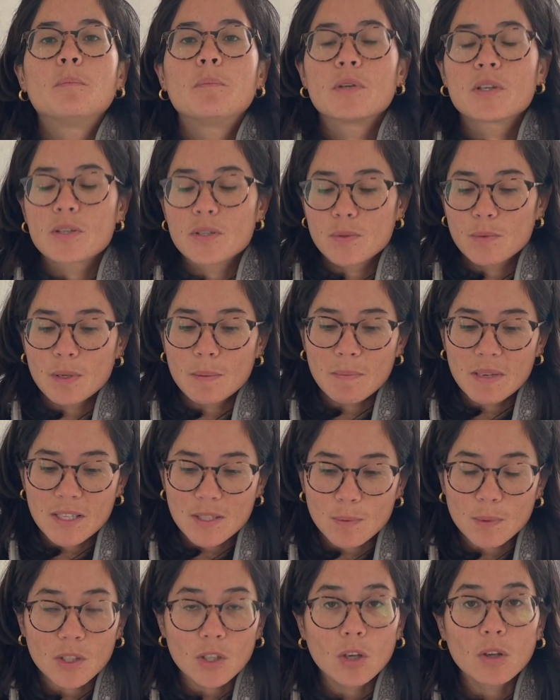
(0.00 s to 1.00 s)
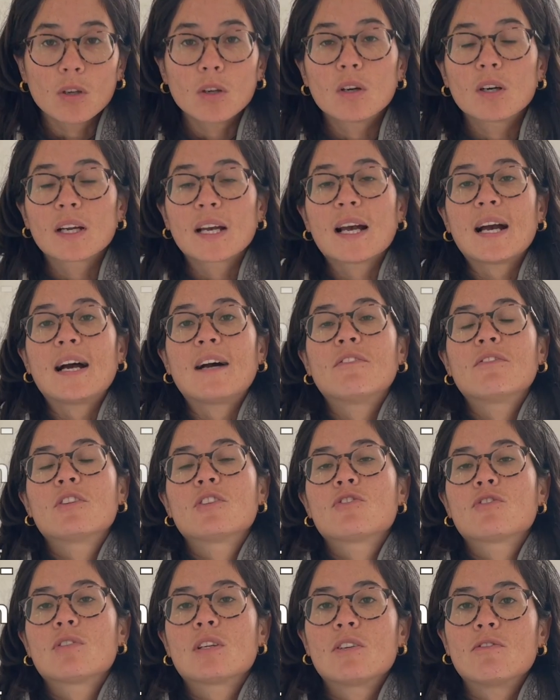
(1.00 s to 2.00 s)
because it means we no longer have the
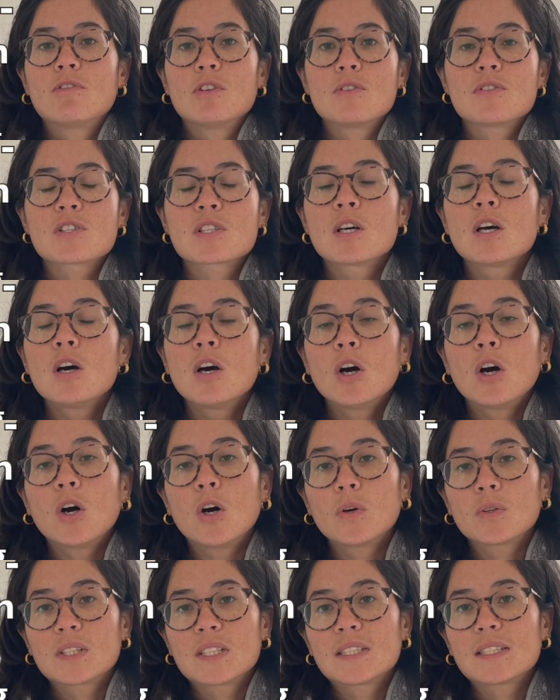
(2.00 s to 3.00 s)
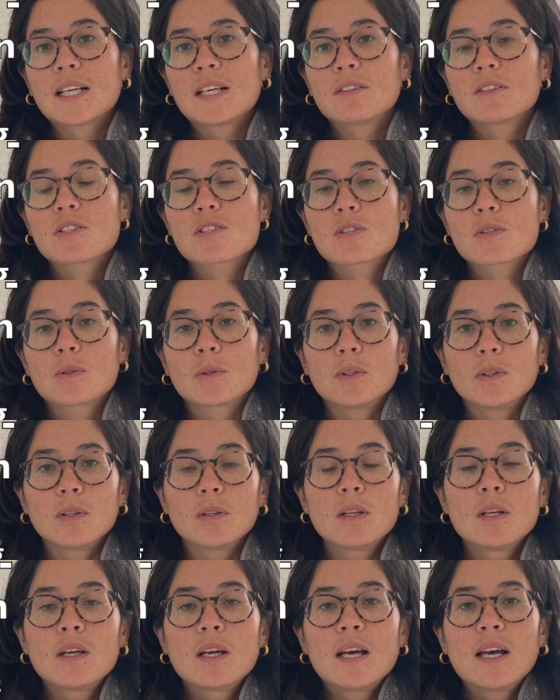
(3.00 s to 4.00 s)
tree roots holding down the soil.